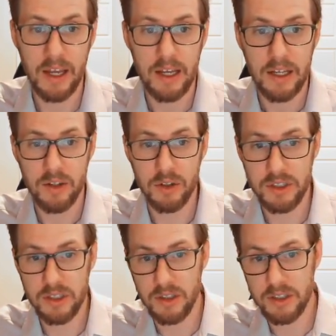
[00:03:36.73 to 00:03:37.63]
You'll
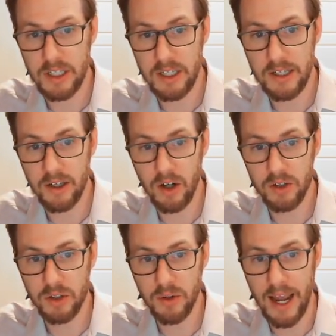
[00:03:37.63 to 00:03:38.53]
see here
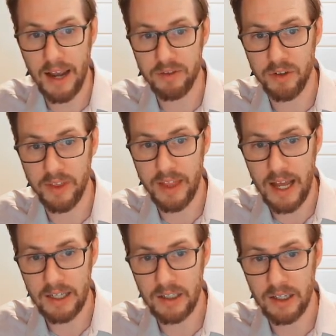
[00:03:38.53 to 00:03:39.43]
also after
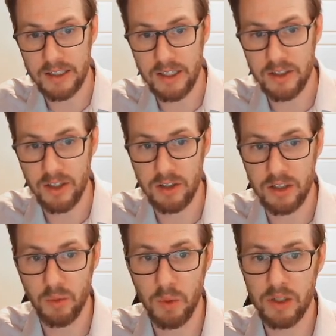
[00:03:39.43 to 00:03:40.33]
that, listings start to
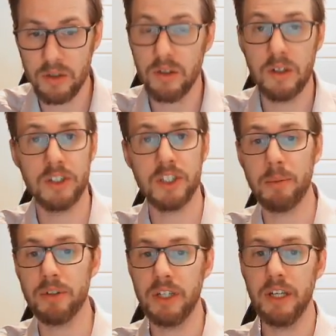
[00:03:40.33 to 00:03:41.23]
dwindle.
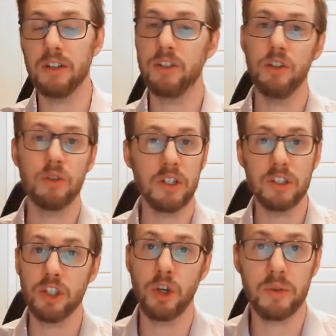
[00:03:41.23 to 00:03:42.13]
Summer's here. It's usually a
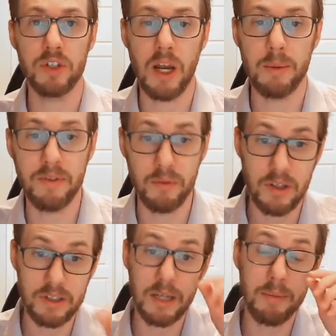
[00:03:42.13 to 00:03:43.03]
slower time of the real
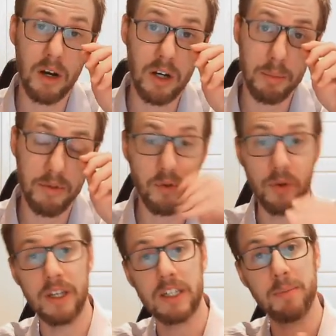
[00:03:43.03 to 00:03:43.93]
estate market before
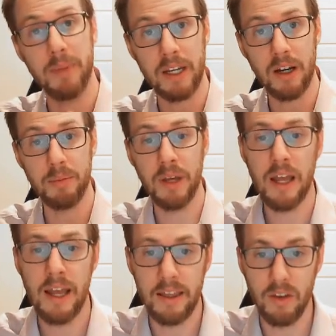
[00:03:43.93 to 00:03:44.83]
things pick up
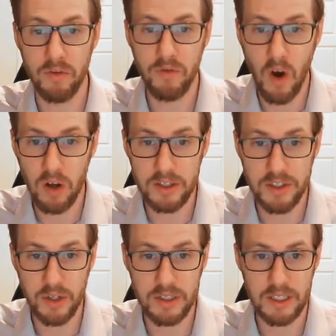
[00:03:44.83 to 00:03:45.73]
in the fall, as you
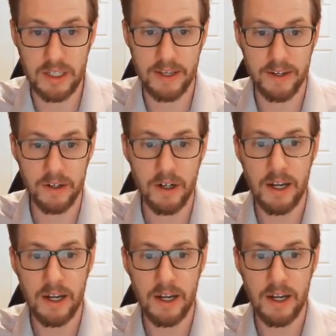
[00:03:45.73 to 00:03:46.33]
can see here.